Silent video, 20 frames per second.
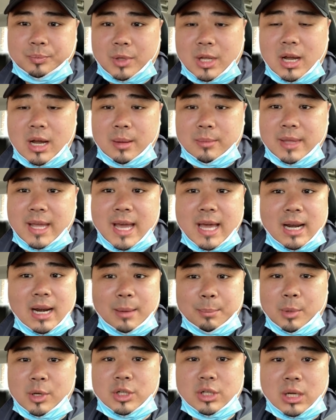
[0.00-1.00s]
Um, they had
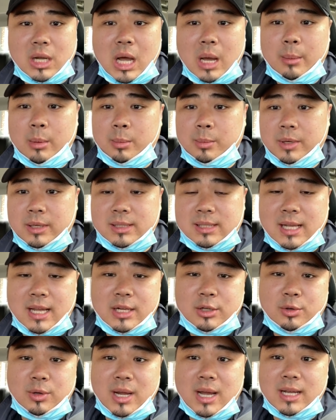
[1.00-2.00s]
a bunch of comic books,
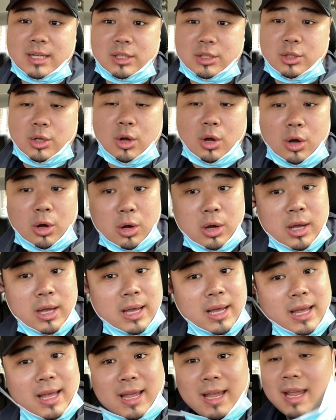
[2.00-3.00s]
as you guys saw,
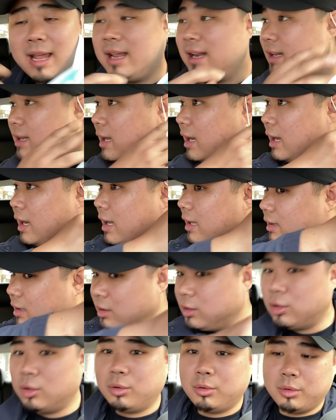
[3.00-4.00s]
and uh, the
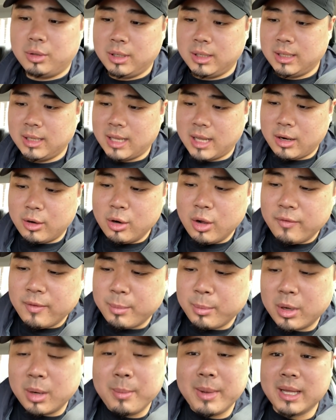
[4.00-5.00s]
little, I don't know if
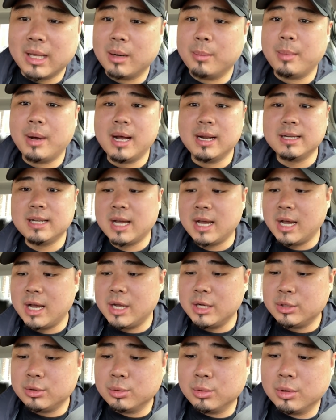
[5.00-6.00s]
I'm going to make it a
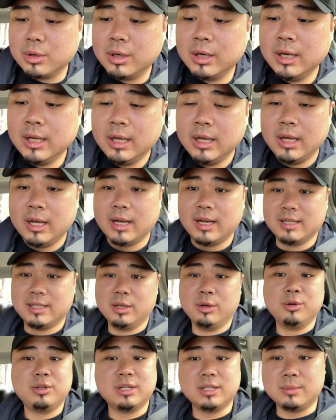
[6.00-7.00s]
montage or, because
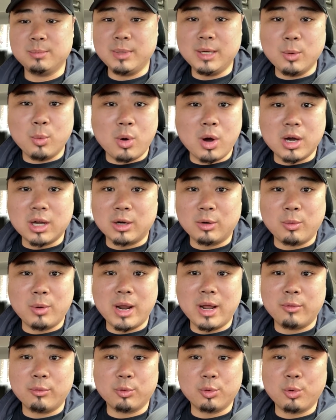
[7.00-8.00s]
it was just me walking
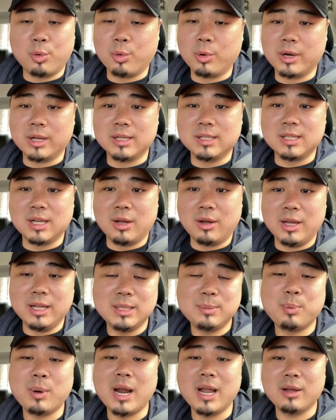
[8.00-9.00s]
around recording. So
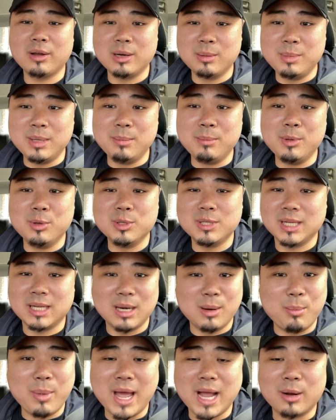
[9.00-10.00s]
it's probably going to be music
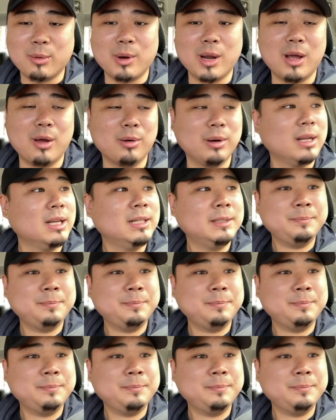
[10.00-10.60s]
in the background.